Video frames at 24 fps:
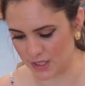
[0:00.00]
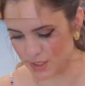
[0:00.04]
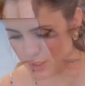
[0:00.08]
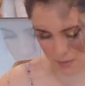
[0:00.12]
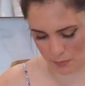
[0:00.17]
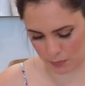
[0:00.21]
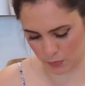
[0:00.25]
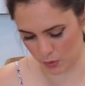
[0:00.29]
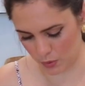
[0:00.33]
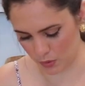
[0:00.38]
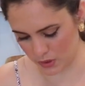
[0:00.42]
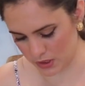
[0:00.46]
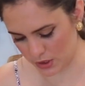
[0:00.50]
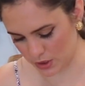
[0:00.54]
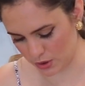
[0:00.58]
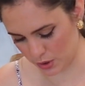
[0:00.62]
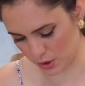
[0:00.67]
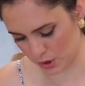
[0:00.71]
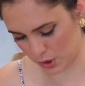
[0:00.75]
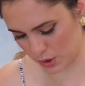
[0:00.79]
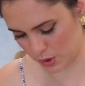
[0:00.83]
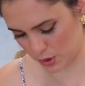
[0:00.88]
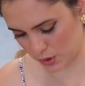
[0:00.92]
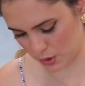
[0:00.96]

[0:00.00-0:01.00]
I'm going to